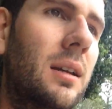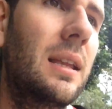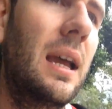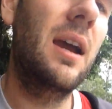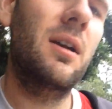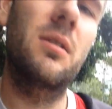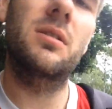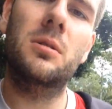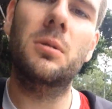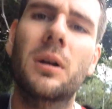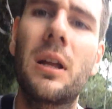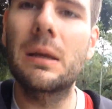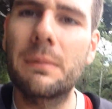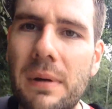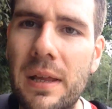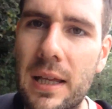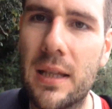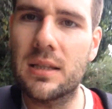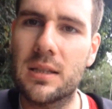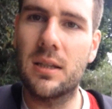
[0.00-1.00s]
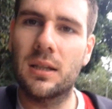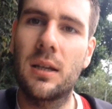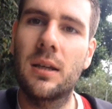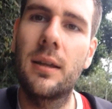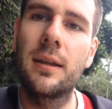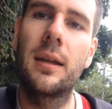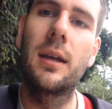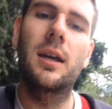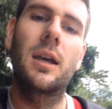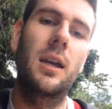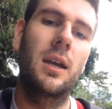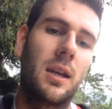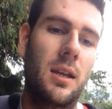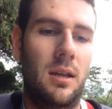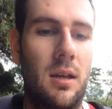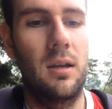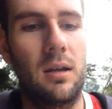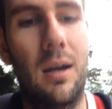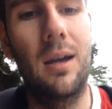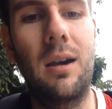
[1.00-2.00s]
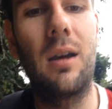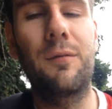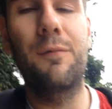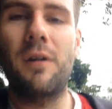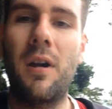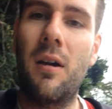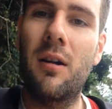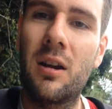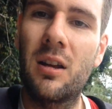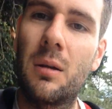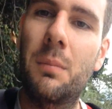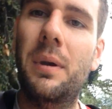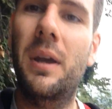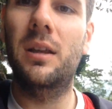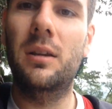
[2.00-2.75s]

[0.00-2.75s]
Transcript: an hour and 20 minutes. I had varying